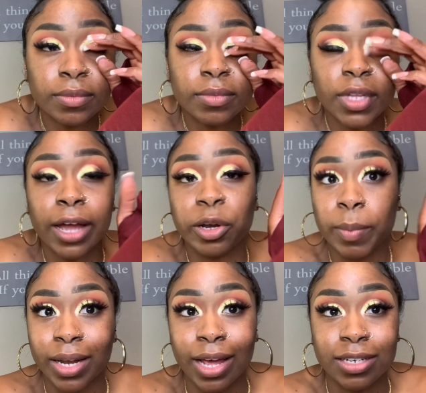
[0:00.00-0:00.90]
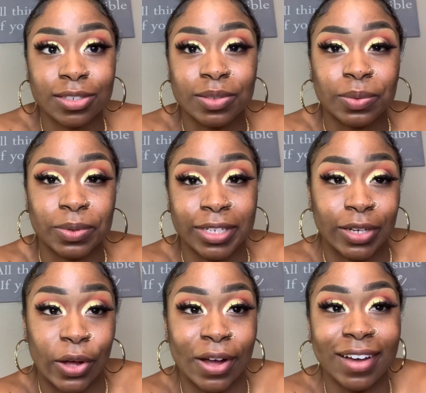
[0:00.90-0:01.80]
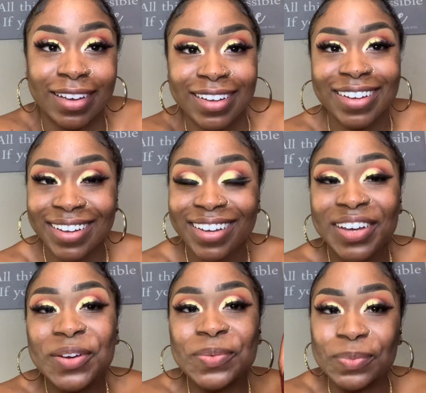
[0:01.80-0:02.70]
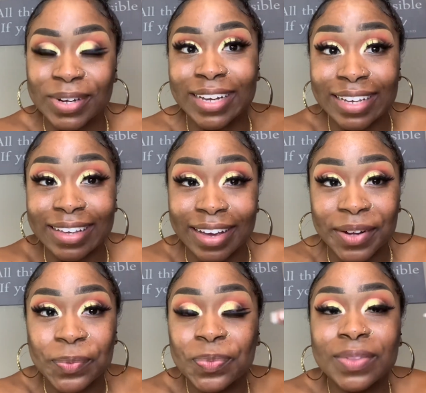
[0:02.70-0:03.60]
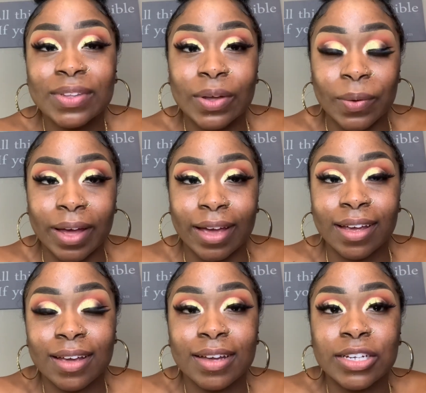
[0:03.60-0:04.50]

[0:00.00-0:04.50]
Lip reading: I know my lashes are really long, but yeah, okay?